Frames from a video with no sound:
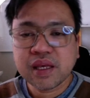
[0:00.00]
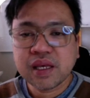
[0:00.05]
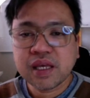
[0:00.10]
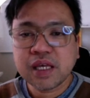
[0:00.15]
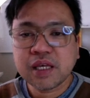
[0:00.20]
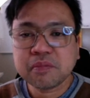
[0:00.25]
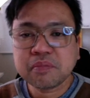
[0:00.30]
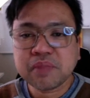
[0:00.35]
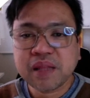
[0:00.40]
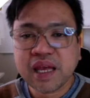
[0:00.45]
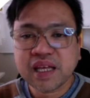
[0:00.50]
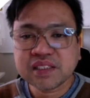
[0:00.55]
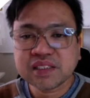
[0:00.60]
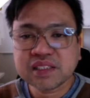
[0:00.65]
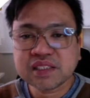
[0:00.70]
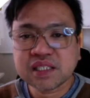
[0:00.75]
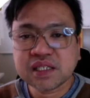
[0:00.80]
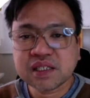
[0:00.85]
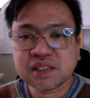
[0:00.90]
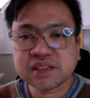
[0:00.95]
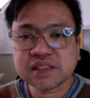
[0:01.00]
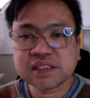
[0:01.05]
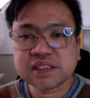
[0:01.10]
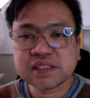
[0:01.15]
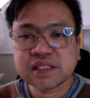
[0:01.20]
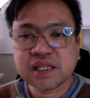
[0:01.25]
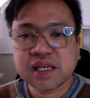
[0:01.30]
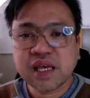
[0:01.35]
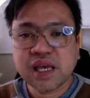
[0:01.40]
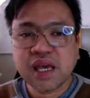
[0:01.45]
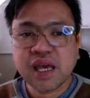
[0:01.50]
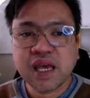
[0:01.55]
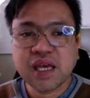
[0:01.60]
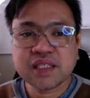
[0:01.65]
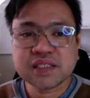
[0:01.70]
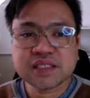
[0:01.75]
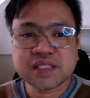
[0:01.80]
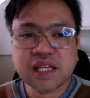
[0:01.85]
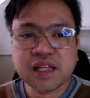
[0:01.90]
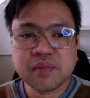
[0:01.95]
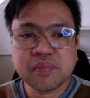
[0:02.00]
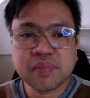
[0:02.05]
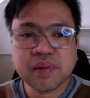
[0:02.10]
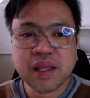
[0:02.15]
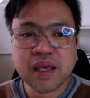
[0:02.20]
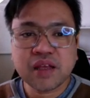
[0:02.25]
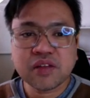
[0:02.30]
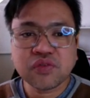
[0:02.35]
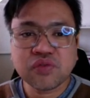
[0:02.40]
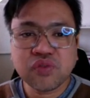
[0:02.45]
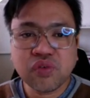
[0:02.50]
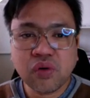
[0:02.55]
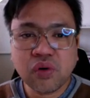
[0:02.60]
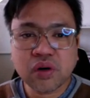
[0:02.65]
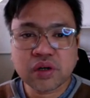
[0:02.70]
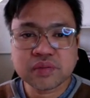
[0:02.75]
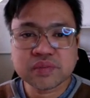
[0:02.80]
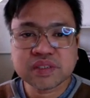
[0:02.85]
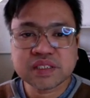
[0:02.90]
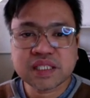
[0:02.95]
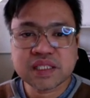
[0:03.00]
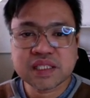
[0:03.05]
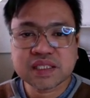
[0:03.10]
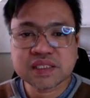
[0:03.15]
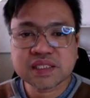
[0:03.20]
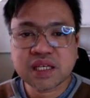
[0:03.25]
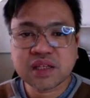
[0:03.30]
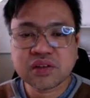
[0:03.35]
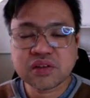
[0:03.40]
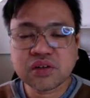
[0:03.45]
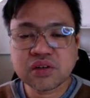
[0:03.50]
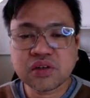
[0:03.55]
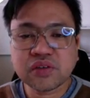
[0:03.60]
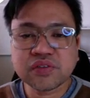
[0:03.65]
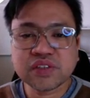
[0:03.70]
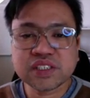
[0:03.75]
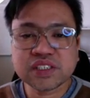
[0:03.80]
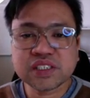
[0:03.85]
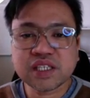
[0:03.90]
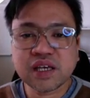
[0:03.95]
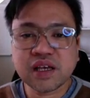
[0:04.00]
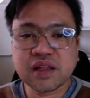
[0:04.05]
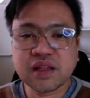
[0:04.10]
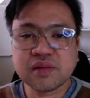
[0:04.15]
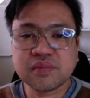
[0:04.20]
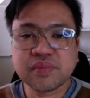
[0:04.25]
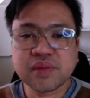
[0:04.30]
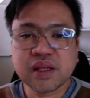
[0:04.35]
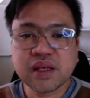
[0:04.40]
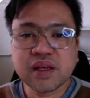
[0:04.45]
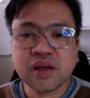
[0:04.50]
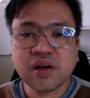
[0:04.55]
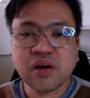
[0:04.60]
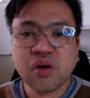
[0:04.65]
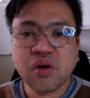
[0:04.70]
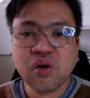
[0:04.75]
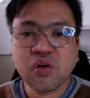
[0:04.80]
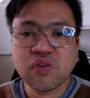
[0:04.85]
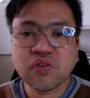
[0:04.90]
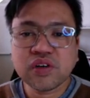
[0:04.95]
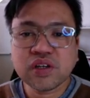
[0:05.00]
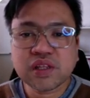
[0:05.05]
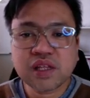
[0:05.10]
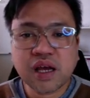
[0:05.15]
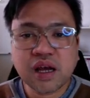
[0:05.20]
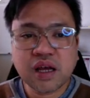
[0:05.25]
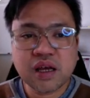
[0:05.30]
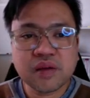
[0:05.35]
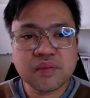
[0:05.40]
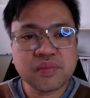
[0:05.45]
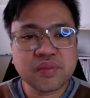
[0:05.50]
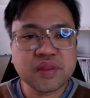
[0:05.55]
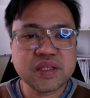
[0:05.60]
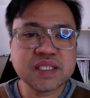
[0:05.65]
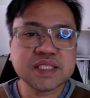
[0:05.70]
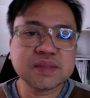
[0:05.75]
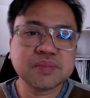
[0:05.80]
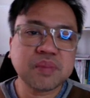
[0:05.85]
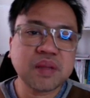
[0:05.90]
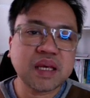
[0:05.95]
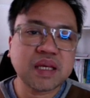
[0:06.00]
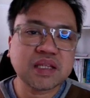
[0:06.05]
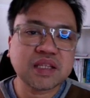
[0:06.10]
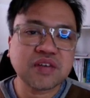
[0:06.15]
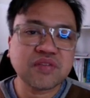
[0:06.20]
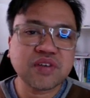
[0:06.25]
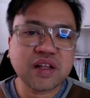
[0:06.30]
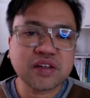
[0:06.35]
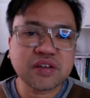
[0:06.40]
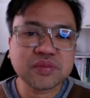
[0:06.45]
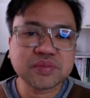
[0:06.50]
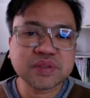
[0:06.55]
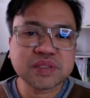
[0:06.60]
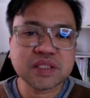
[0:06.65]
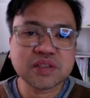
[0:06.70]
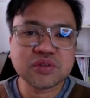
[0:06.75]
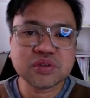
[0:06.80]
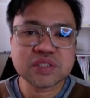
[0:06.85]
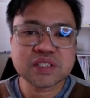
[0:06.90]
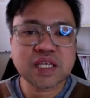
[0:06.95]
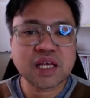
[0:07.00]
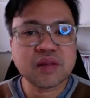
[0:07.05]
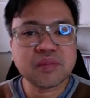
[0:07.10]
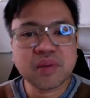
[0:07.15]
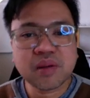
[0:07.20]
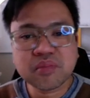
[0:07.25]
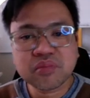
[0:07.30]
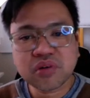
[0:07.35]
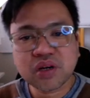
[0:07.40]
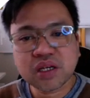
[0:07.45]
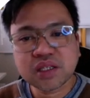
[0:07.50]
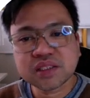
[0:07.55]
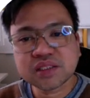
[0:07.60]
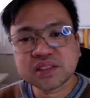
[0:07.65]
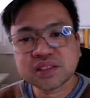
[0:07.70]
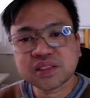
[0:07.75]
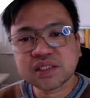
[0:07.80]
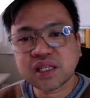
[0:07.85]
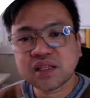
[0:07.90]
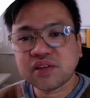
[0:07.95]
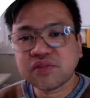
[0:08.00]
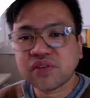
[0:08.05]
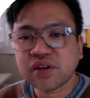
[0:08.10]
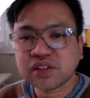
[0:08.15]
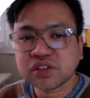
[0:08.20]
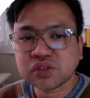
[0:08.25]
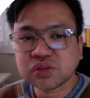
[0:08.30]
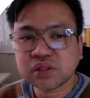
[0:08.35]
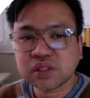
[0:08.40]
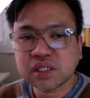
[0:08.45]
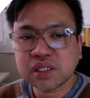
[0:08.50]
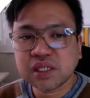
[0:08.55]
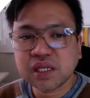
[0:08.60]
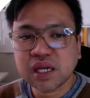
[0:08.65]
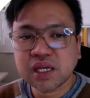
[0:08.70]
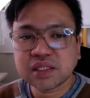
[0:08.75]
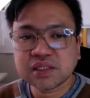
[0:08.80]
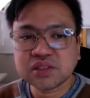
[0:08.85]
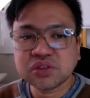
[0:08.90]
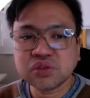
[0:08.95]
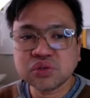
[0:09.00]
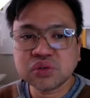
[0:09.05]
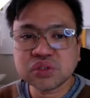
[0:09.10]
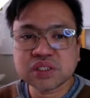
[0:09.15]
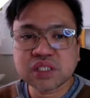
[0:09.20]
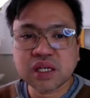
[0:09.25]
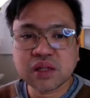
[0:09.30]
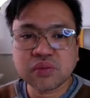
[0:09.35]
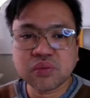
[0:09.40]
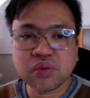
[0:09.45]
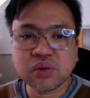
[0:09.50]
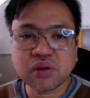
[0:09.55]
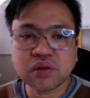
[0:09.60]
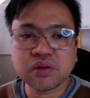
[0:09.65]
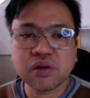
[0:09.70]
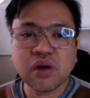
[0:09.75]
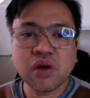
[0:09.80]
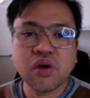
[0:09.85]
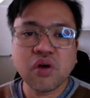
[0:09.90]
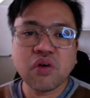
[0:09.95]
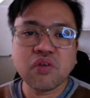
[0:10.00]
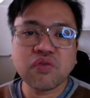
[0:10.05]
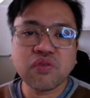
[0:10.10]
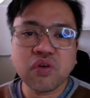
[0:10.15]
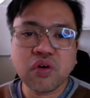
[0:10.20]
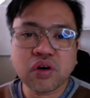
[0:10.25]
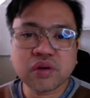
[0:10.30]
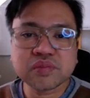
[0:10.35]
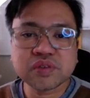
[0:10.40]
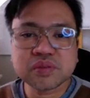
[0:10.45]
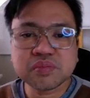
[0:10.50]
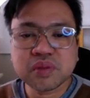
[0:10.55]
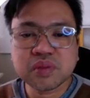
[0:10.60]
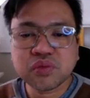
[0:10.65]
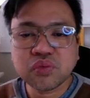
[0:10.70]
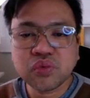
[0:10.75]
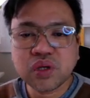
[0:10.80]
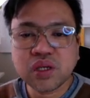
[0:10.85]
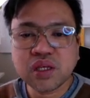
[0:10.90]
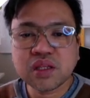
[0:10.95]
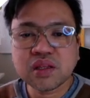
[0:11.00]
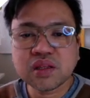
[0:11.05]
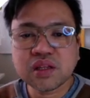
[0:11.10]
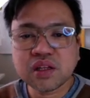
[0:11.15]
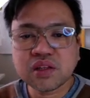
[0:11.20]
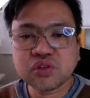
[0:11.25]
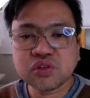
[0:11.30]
In plant cells, a cell plate forms in the center of the cell. Over time, this plate develops into cell membranes, and eventually a new cell wall forms between the